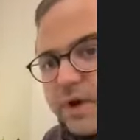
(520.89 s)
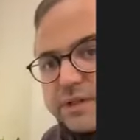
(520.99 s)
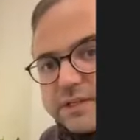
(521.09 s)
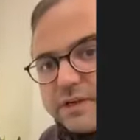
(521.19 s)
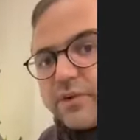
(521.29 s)

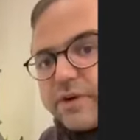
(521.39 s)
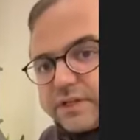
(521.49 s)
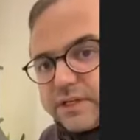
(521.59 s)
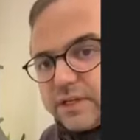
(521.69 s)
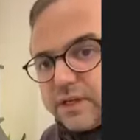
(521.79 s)
was the
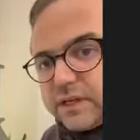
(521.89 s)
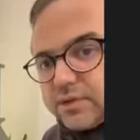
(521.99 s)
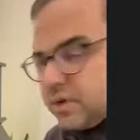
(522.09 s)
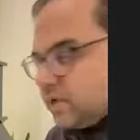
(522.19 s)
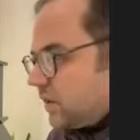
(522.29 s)
reason
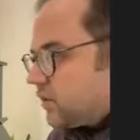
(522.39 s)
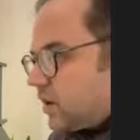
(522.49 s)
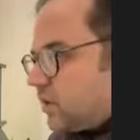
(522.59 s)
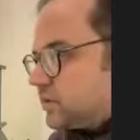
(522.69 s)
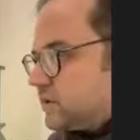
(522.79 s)
actually I
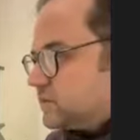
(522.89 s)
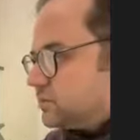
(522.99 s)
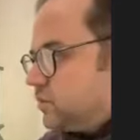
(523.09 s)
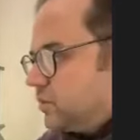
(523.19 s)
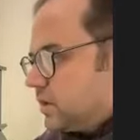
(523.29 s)
wrote this
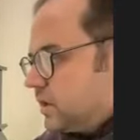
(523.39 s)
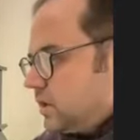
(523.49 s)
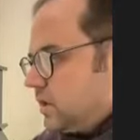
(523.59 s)
book.